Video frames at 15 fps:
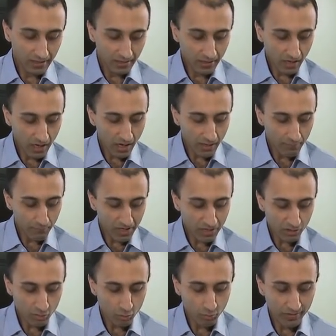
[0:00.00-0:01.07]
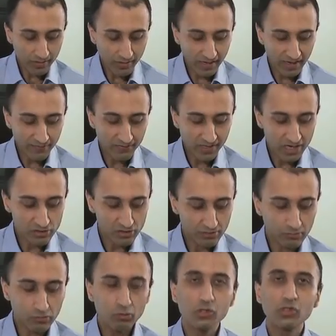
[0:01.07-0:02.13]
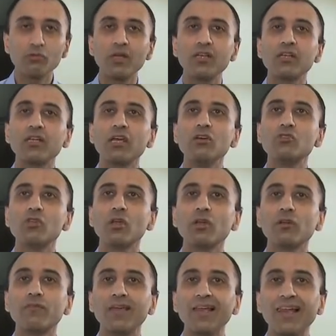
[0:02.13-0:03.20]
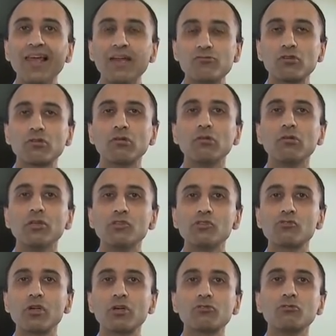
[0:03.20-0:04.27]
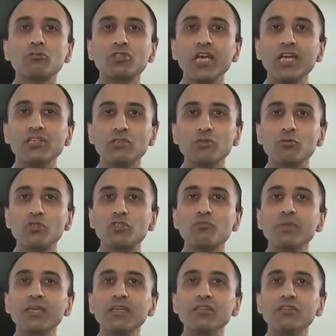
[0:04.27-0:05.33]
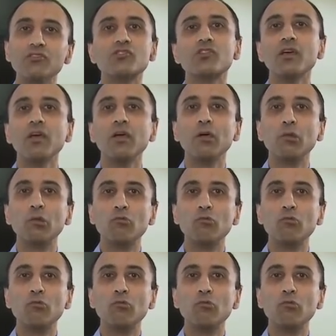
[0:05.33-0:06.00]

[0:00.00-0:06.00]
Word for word: the heart muscle within the left atrium also undergoes a lot of electrical and structural changes, which means that